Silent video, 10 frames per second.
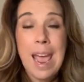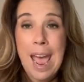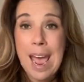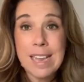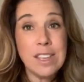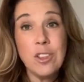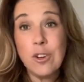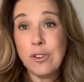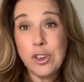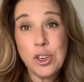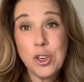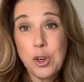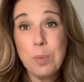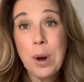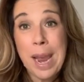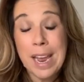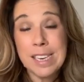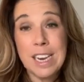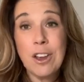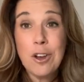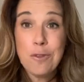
And they're just super handy